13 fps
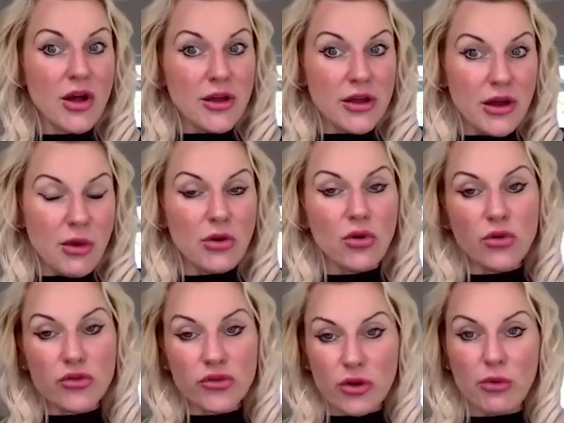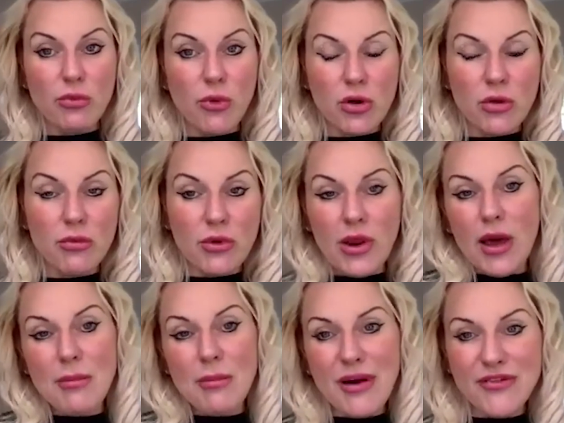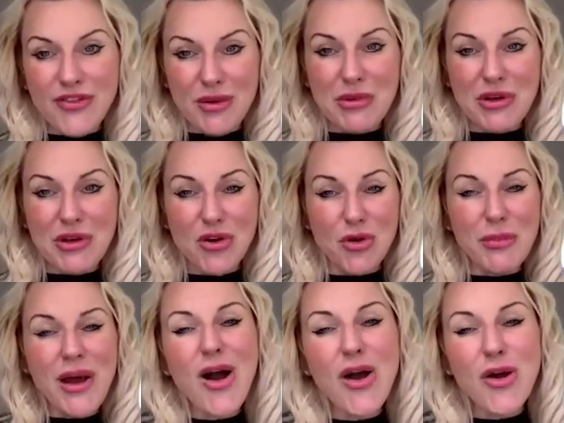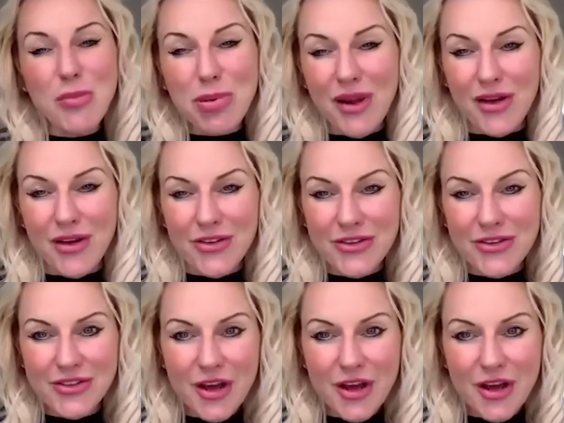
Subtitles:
you know, and also my family called me hopeless.